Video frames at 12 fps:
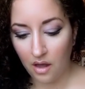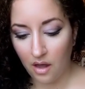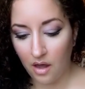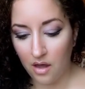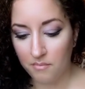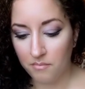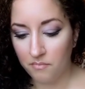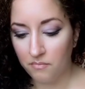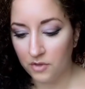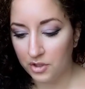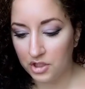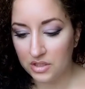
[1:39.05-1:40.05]

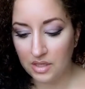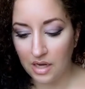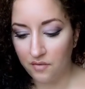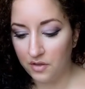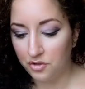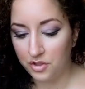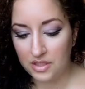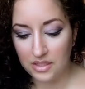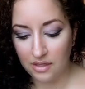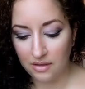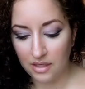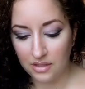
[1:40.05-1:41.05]
They're just kind of
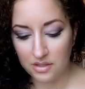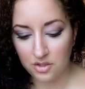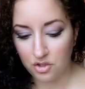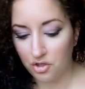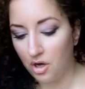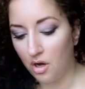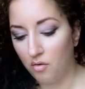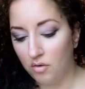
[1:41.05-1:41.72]
interesting things to know,